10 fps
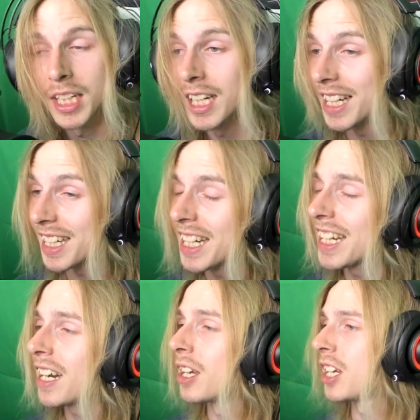
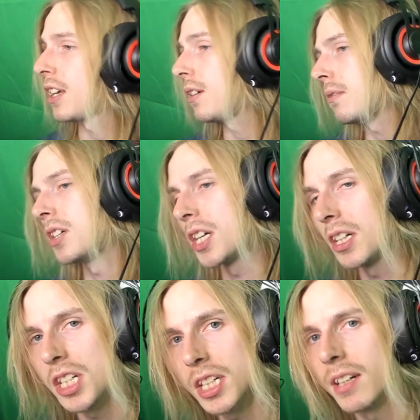Again, huge
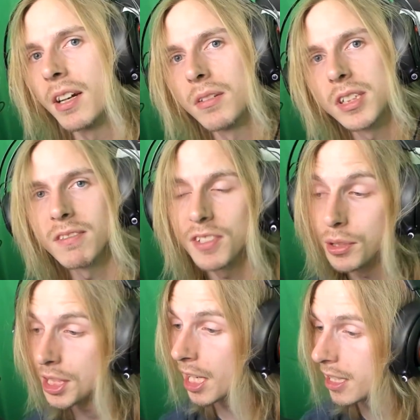shout out to
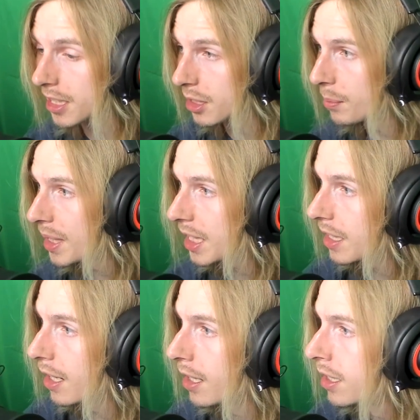ViewSonic. You're making
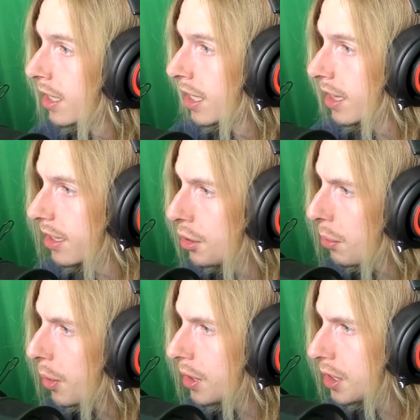a little
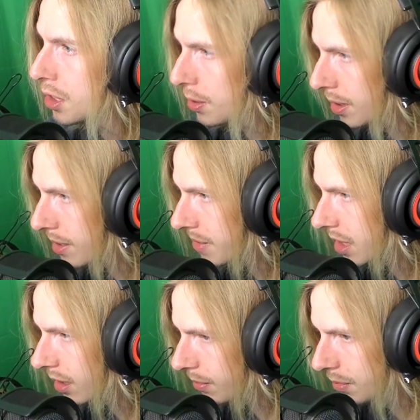boy's dreams
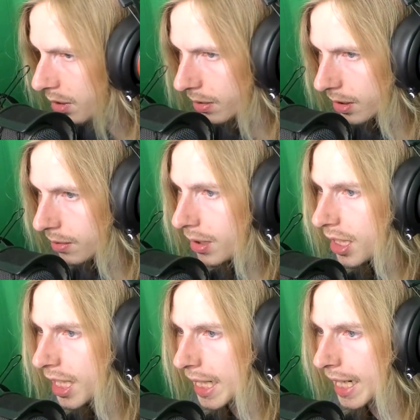come true,
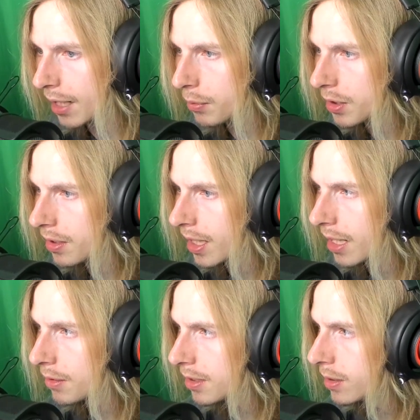and I
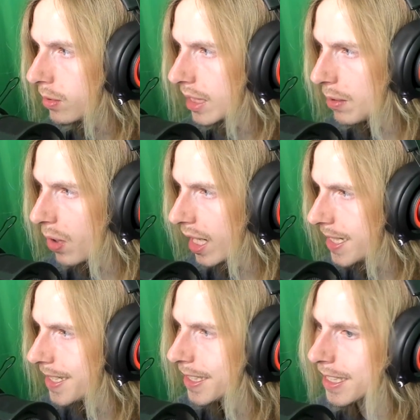will use it
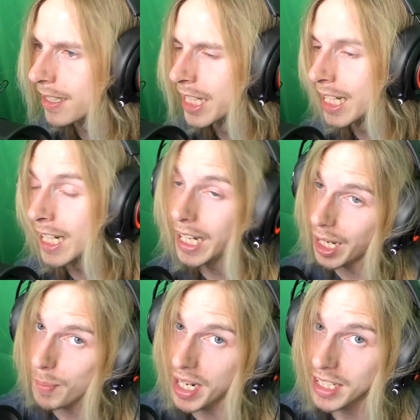wisely, and I
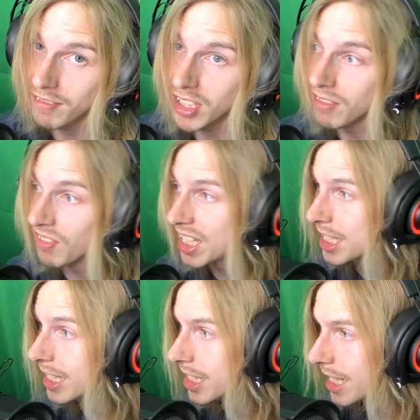might even invest
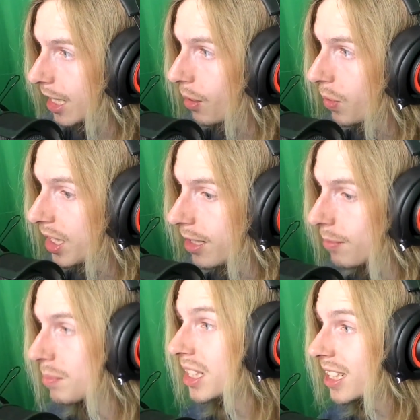in a second one
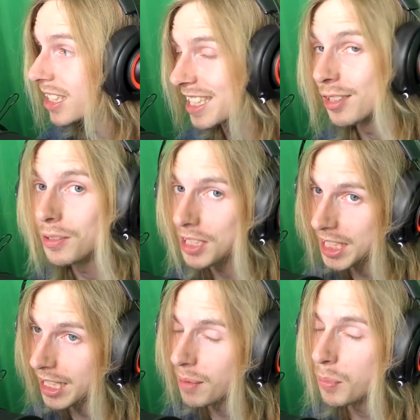because a dual
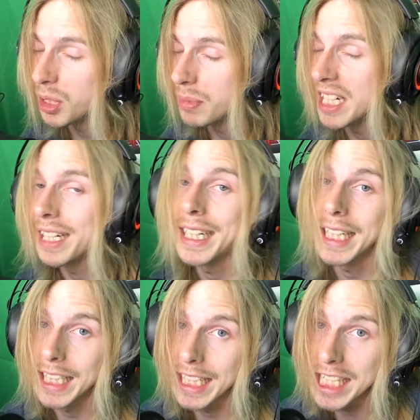setup would be
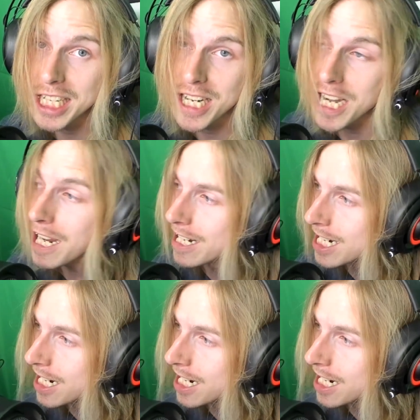legit.